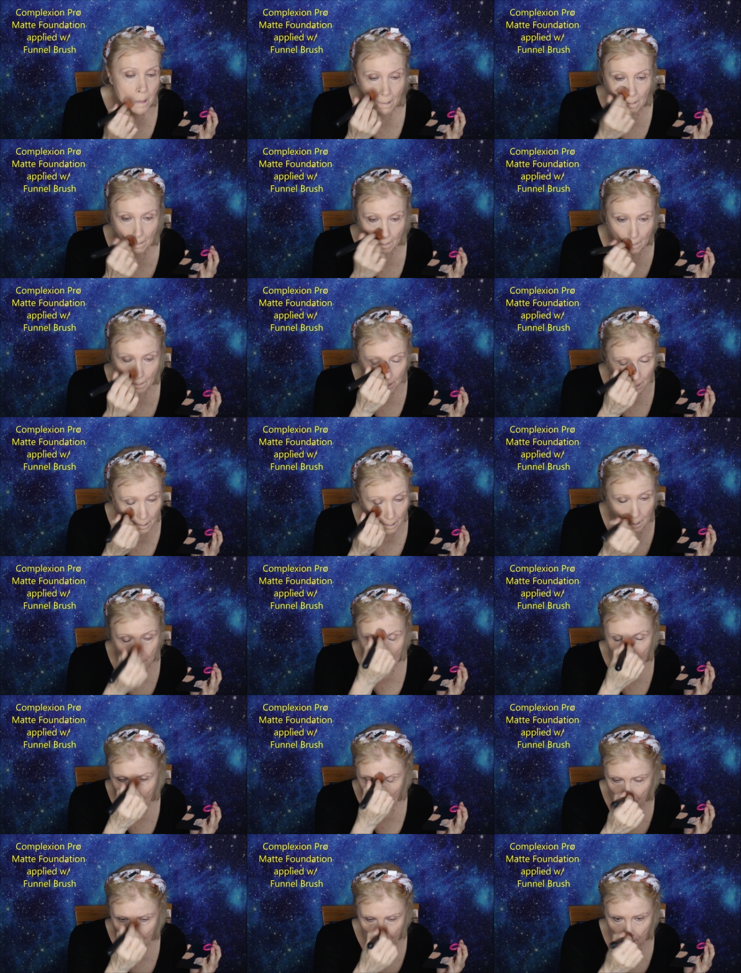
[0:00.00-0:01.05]

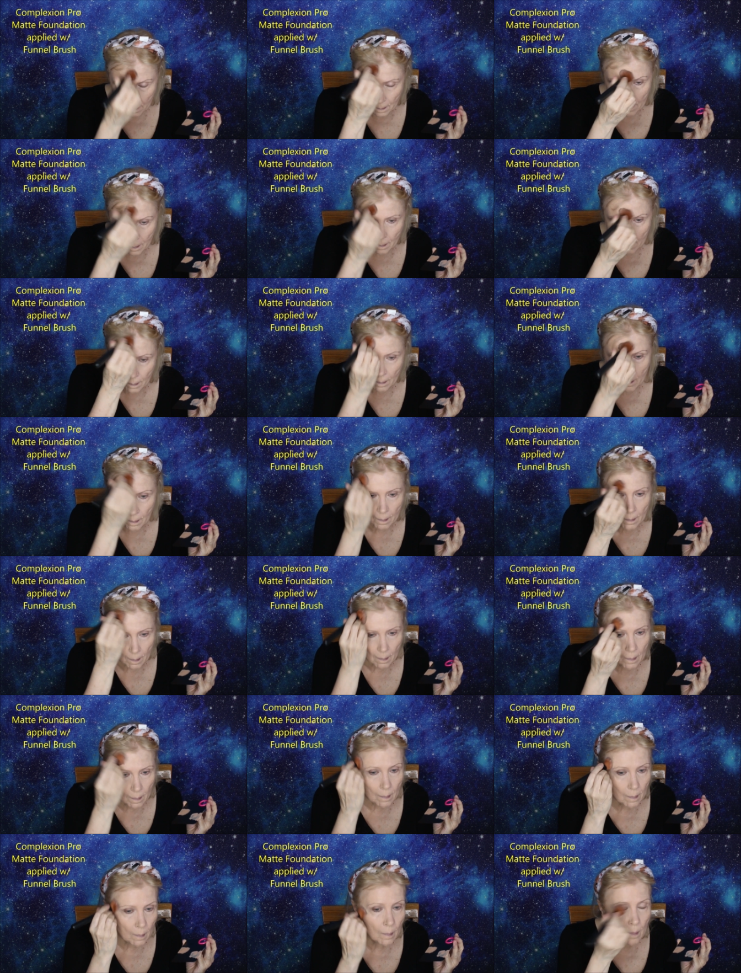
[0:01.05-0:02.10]
bristle sponge
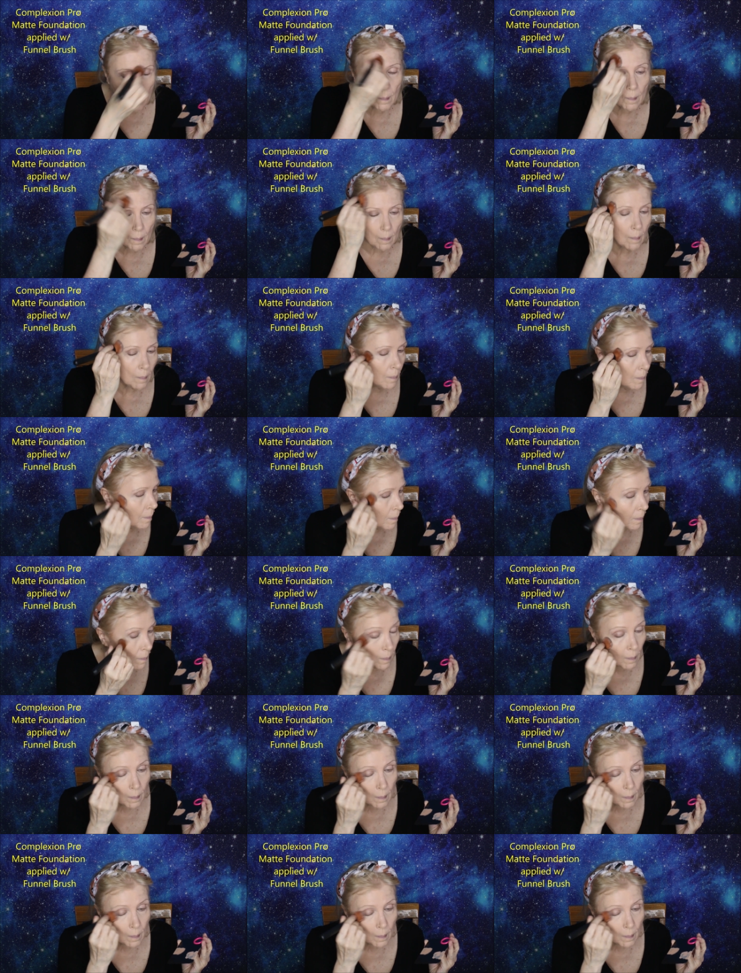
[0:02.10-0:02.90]
it on.